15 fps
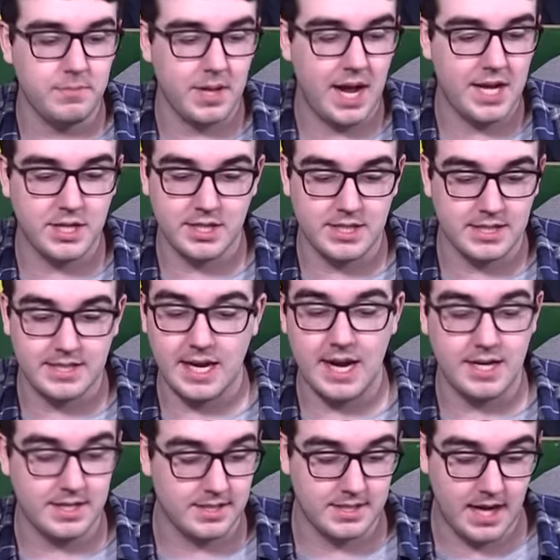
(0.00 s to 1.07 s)
but I just
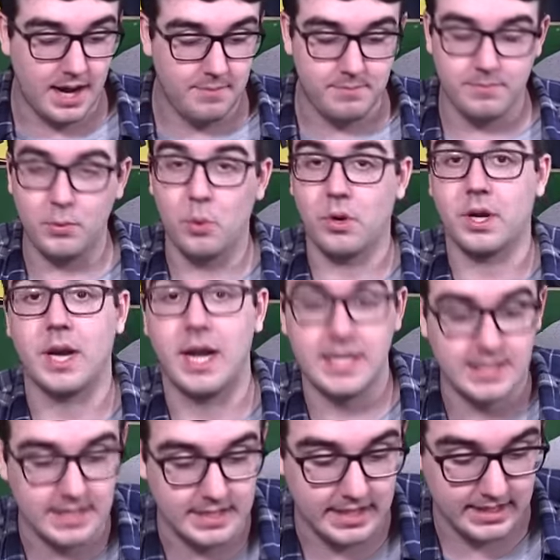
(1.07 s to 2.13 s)
decided to stop
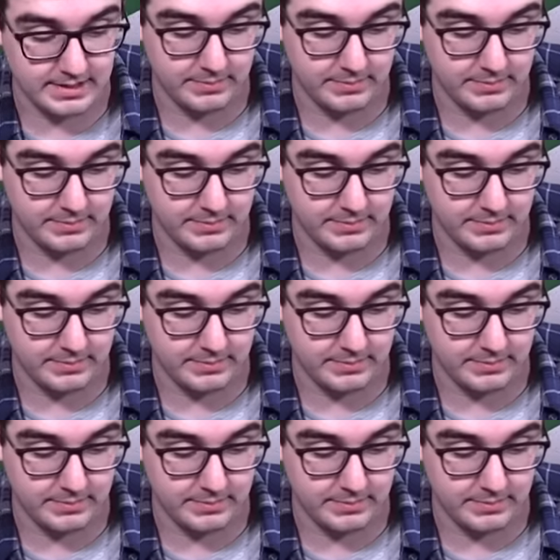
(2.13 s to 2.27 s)
organizing things,